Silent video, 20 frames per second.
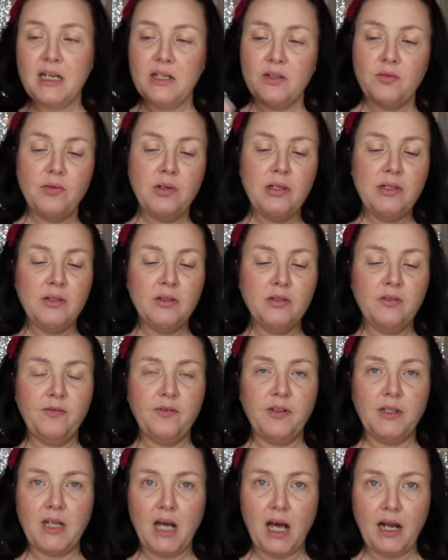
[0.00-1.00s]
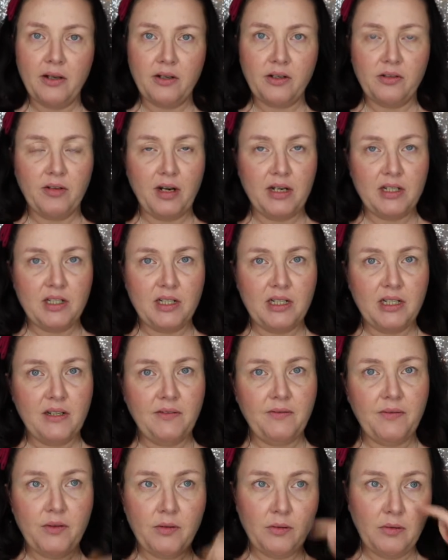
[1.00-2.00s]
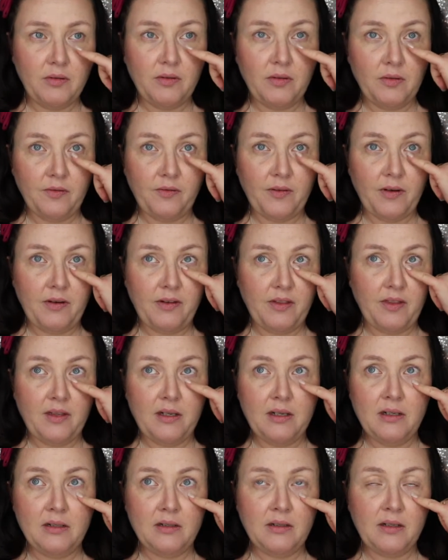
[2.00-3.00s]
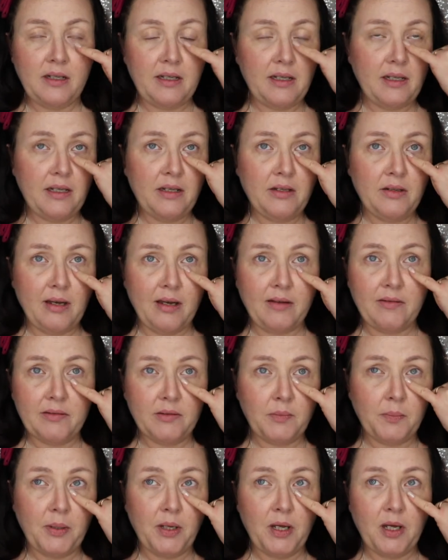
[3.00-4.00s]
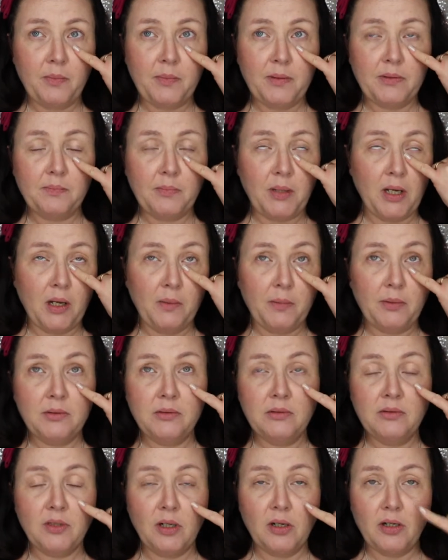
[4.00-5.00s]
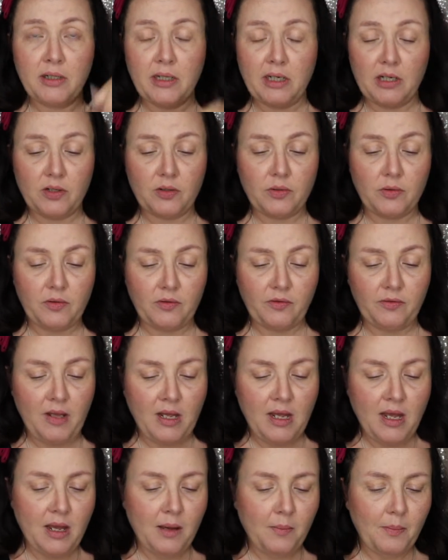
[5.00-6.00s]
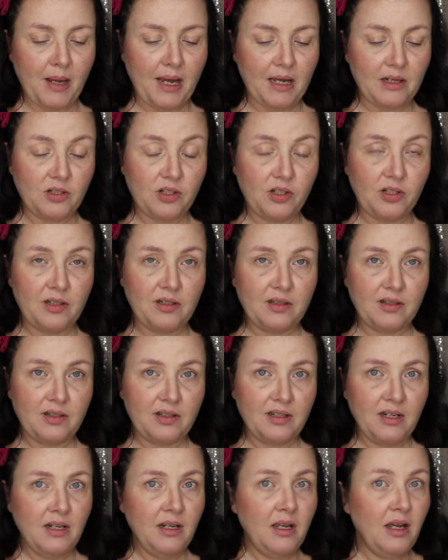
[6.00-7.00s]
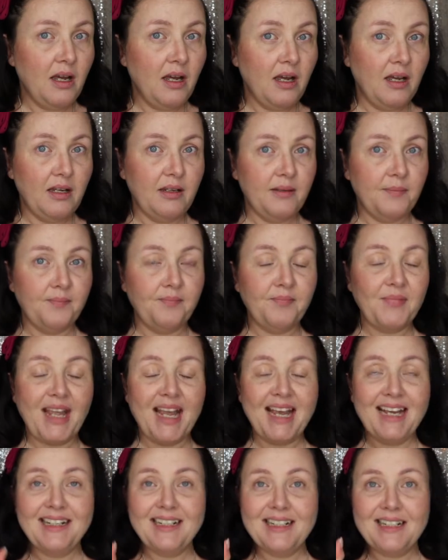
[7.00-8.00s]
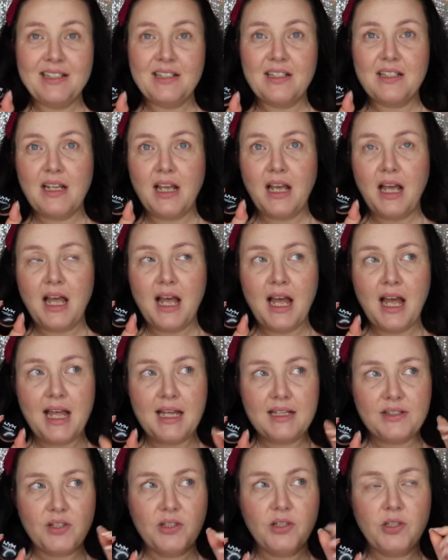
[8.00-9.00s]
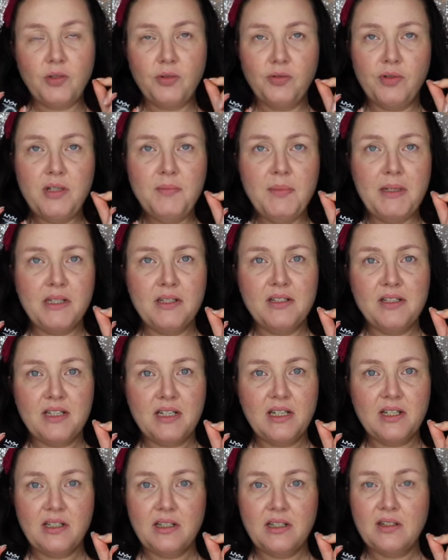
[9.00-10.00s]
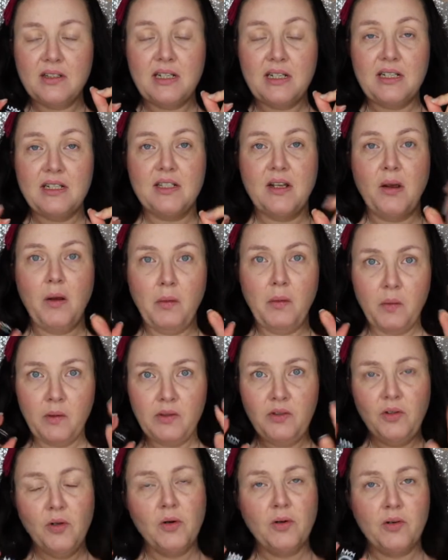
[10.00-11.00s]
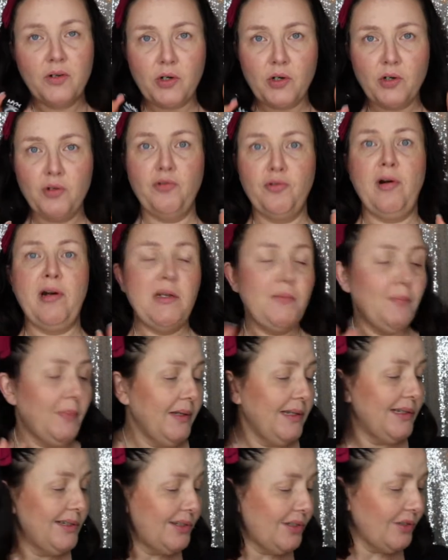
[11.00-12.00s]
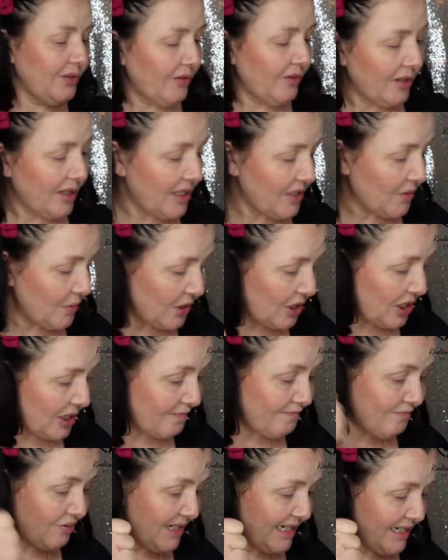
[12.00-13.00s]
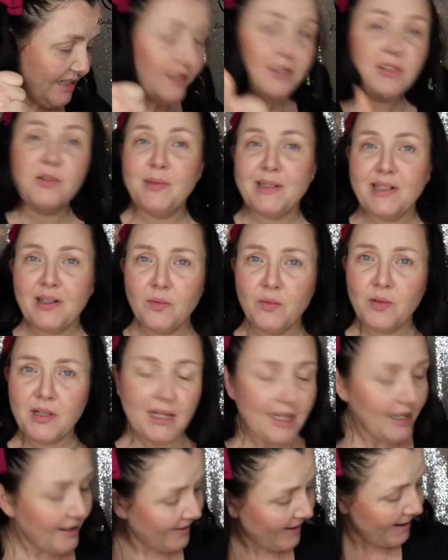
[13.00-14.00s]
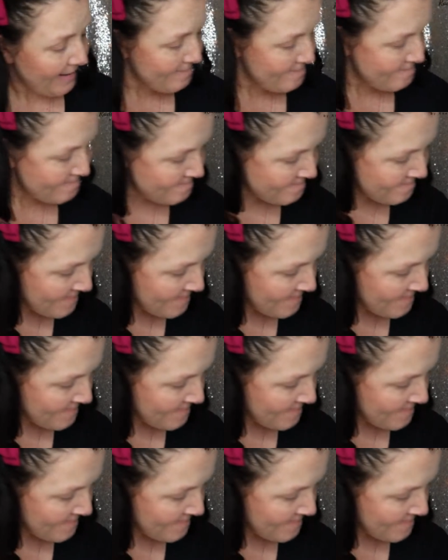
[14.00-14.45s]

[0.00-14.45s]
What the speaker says: it's really good for colour correcting. If you're very thin under here, you have little purple darkish sort of patches, and it's got a creamy consistency, so it will not crepe under your eyes, which is brilliant. We don't want any of that.